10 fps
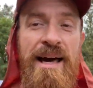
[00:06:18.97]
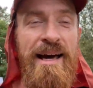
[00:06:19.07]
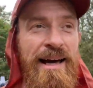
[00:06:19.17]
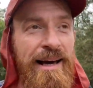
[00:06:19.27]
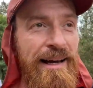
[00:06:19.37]

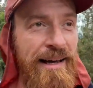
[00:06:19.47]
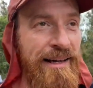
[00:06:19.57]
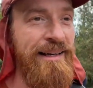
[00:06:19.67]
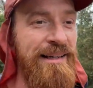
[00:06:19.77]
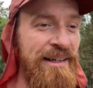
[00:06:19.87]

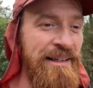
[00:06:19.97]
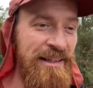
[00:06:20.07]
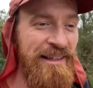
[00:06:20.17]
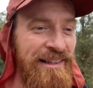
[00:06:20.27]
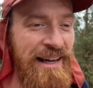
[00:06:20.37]

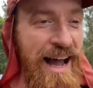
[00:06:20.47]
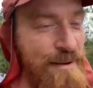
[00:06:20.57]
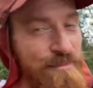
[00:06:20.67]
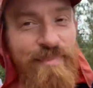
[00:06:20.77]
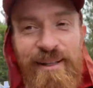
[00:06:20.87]
I
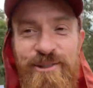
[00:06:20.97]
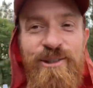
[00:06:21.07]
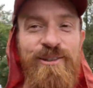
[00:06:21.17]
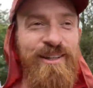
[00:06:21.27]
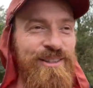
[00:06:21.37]
bet you're
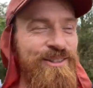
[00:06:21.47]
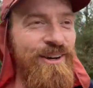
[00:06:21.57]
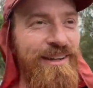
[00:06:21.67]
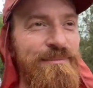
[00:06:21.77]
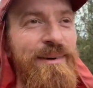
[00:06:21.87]
gonna
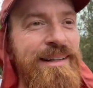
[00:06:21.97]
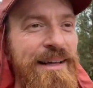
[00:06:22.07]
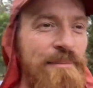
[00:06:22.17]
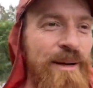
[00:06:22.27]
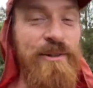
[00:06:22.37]
enjoy it, man. I bet.